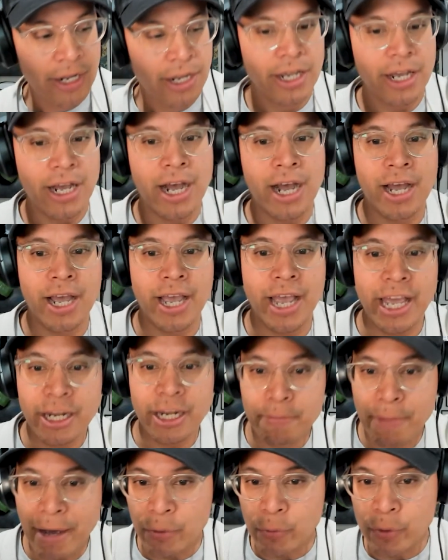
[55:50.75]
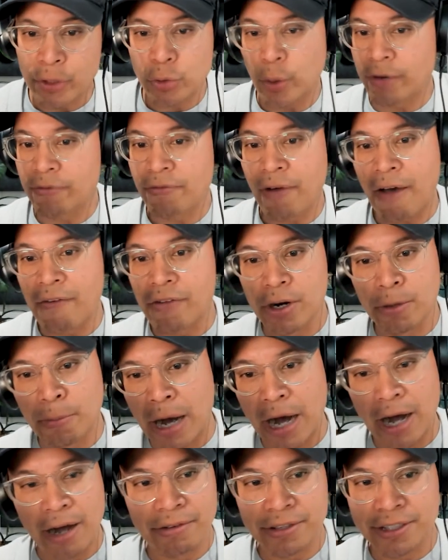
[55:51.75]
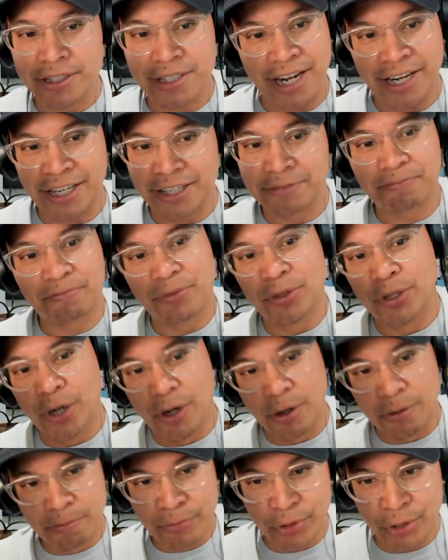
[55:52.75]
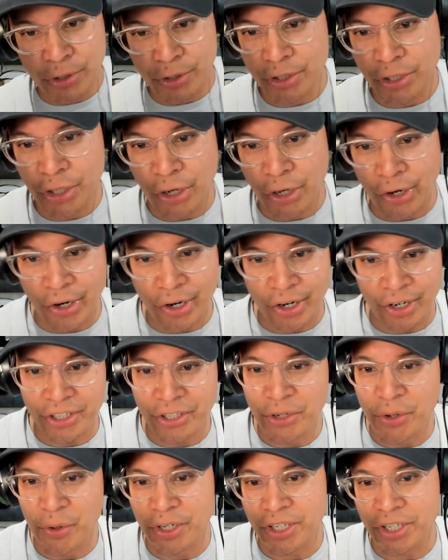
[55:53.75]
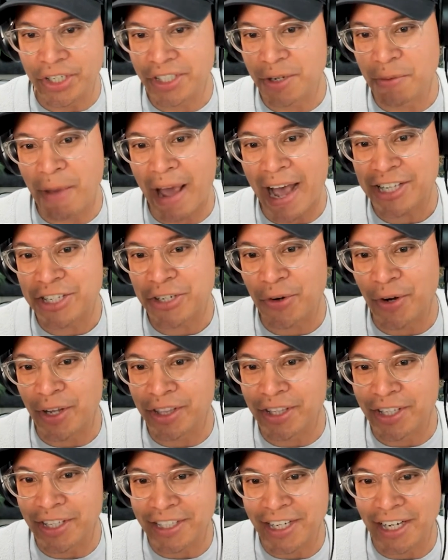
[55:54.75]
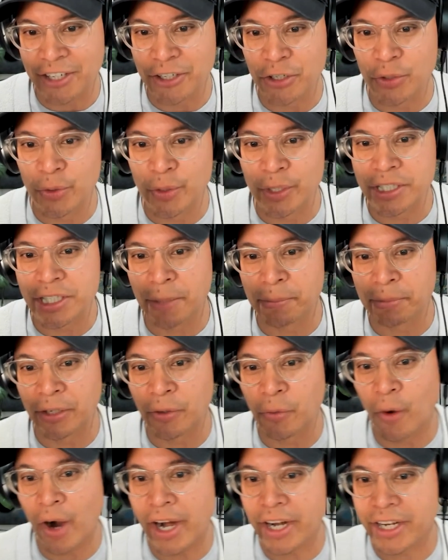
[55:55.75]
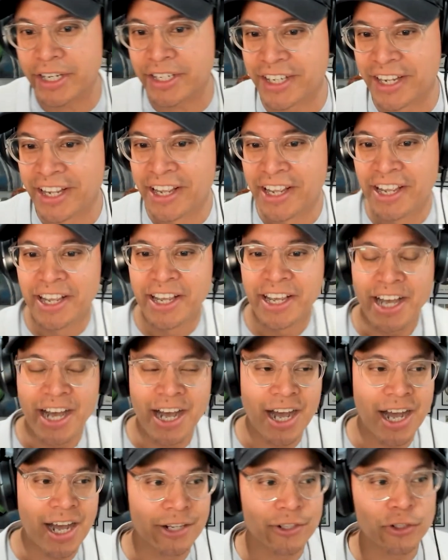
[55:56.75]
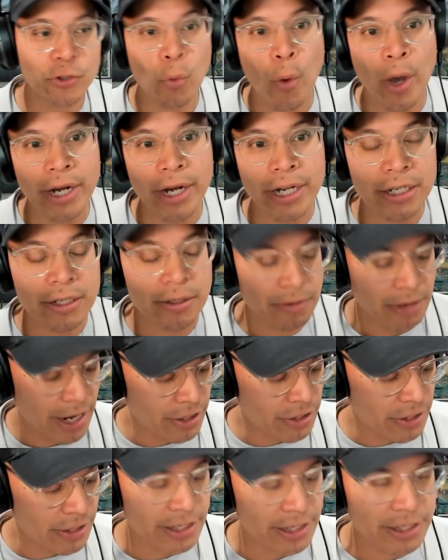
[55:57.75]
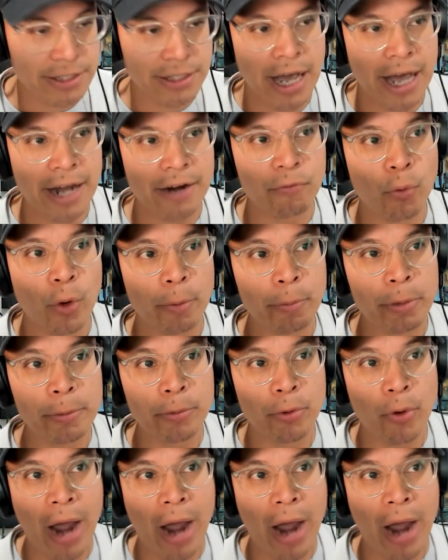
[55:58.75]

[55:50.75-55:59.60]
Anybody with 25 and above is like, you're just a master at this, like you're doing something right. 20, I think, is kind of where people